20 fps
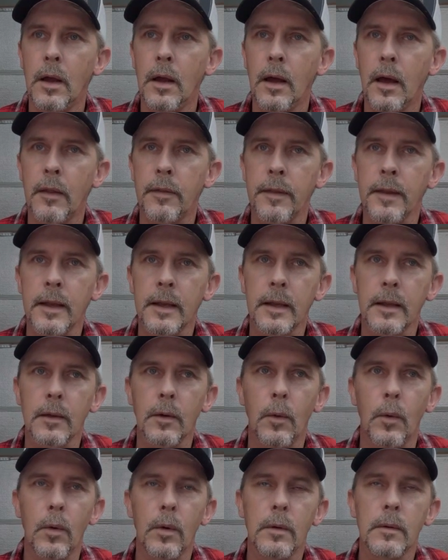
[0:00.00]
I think
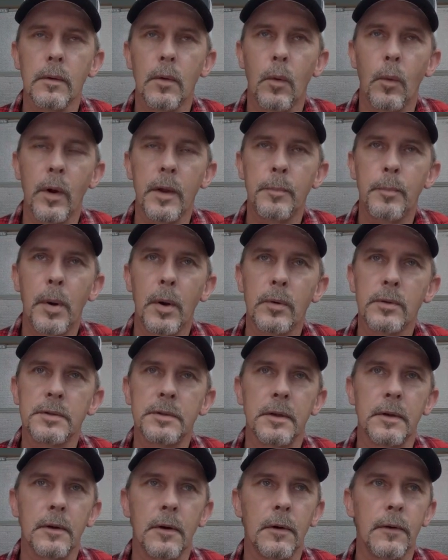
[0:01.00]
we
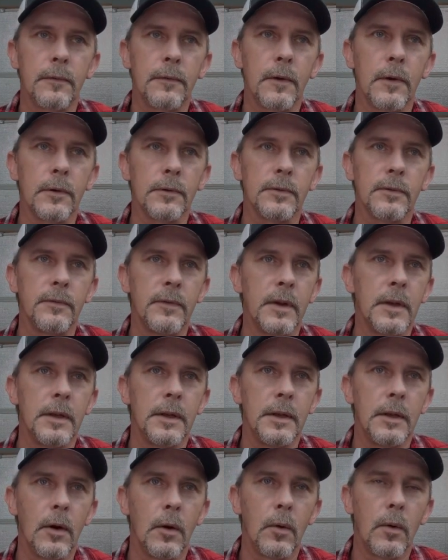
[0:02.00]
posted our first
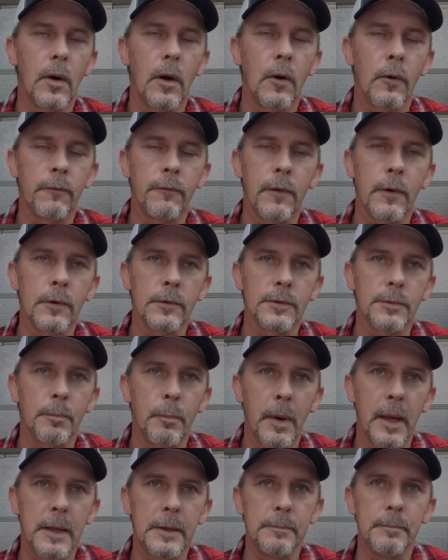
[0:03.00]
video, our first
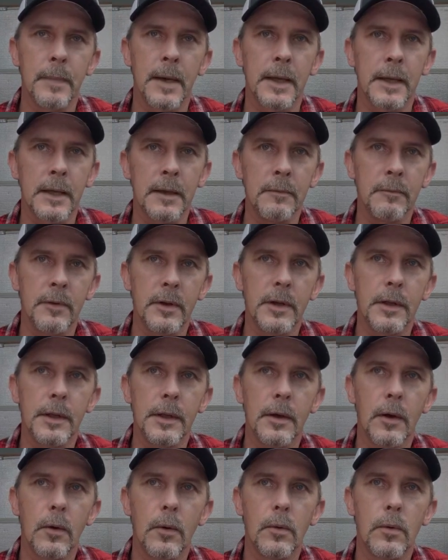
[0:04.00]
bait making
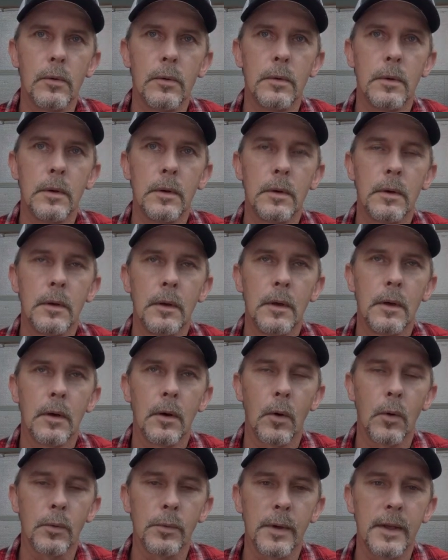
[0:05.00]
video,
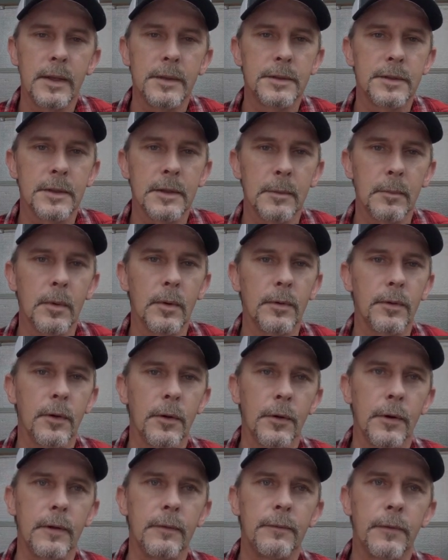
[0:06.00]
on December
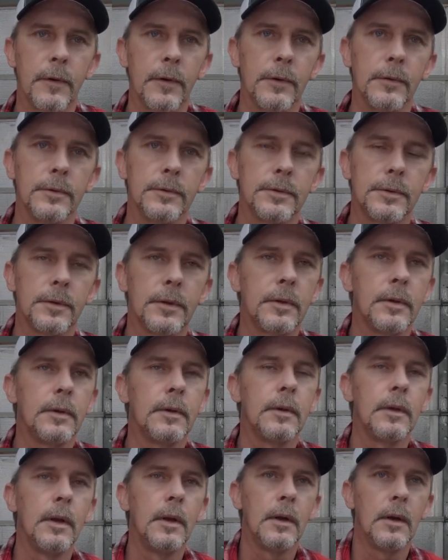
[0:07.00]
31st
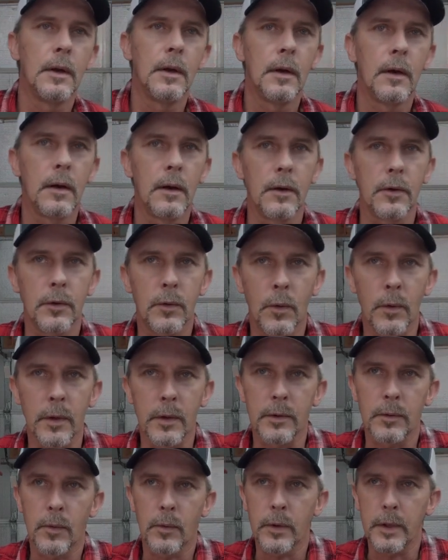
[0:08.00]
of
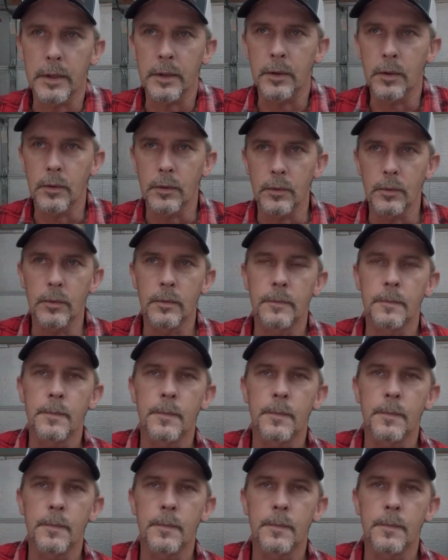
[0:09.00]
2022.